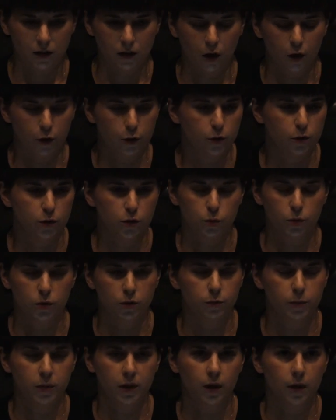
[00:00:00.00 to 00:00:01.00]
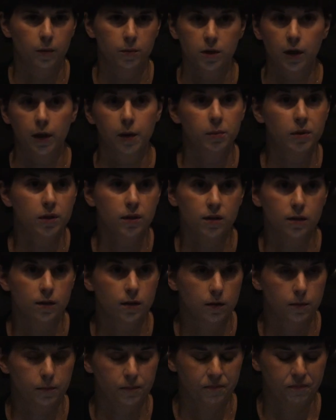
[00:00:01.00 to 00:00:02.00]
others would have become
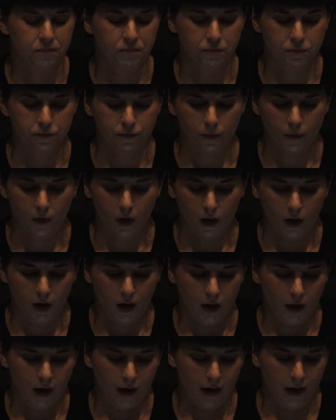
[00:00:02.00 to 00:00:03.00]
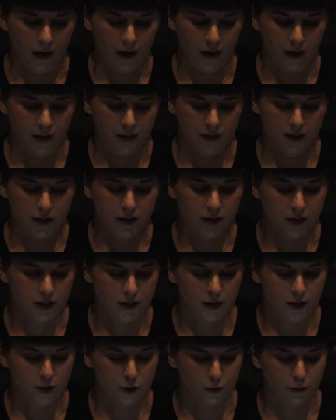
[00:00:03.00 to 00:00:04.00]
typists. And this is an
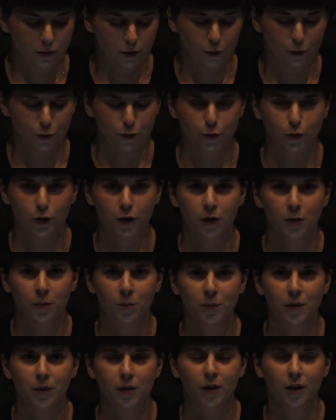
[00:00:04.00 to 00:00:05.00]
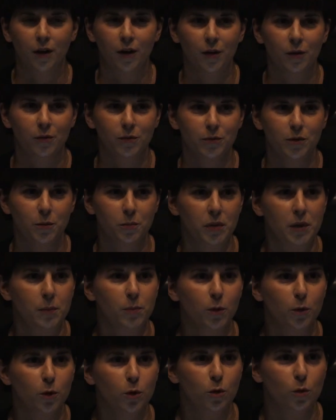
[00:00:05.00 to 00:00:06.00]
interview from some
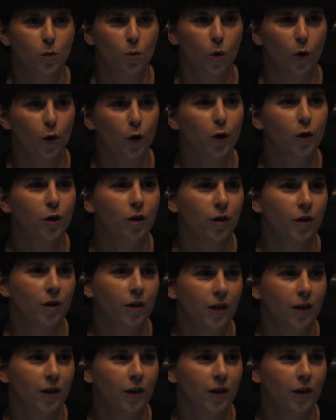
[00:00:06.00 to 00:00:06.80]
people who work